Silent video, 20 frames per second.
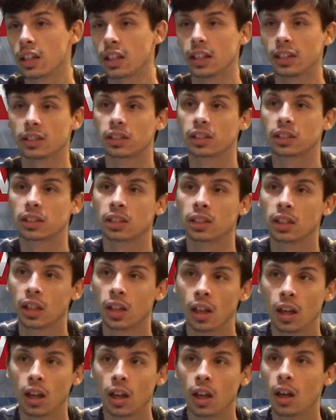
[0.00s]
it's
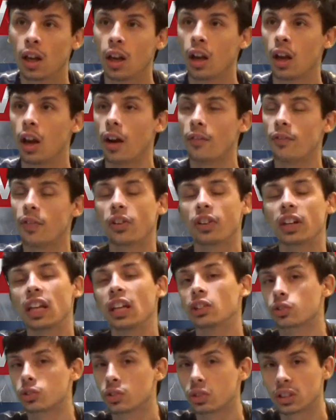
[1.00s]
a very
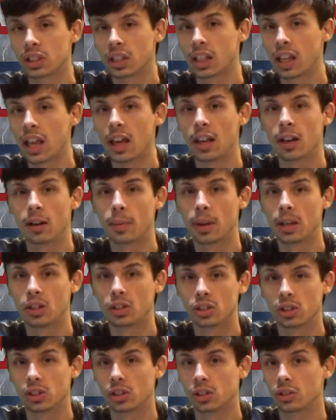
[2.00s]
interesting
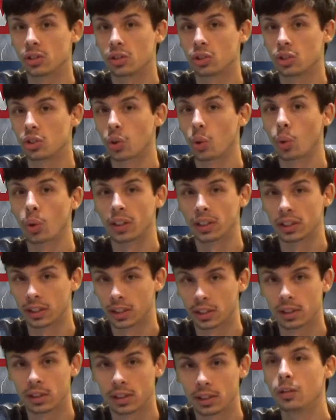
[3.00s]
animation
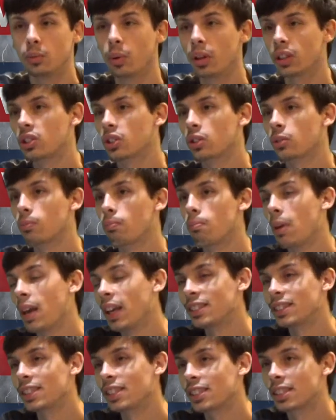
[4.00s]
choice, which
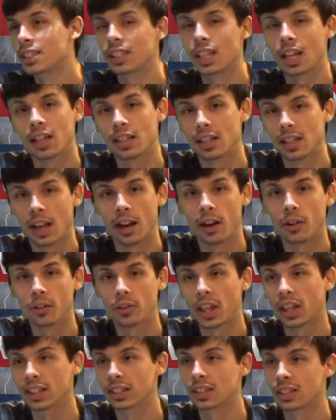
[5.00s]
makes it stand
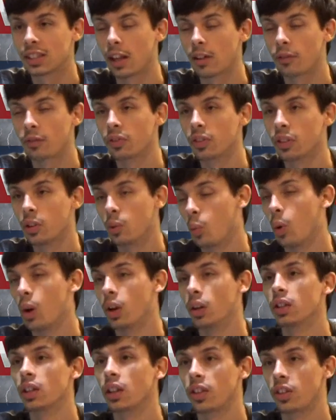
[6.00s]
out. That's definitely
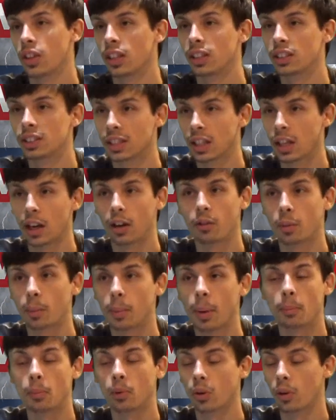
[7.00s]
one of the things that I
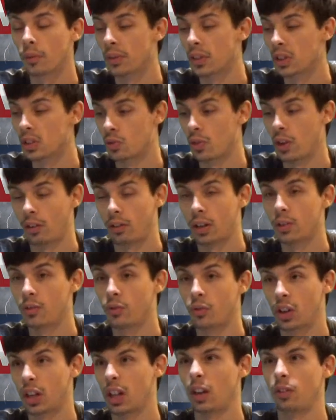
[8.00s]
remember of this very
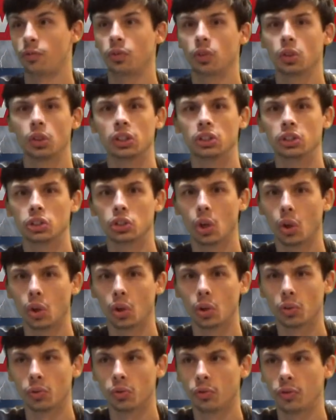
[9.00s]
forgetful and
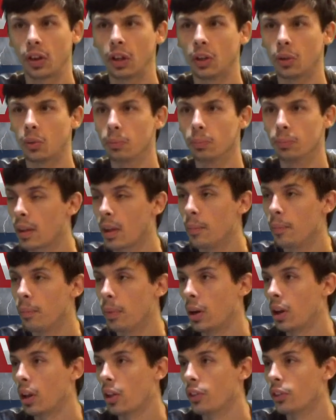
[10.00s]
dull film.
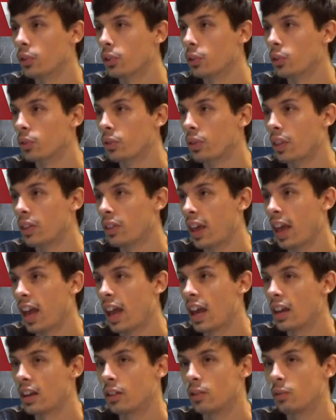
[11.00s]
But other than
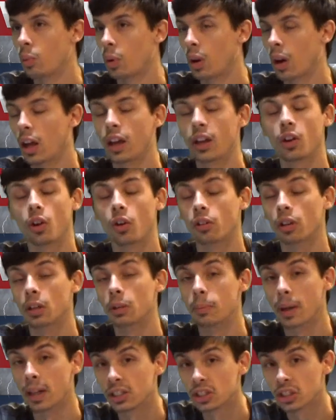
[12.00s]
that, and what I had already
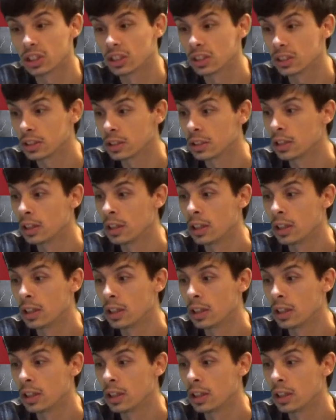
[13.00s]
mentioned...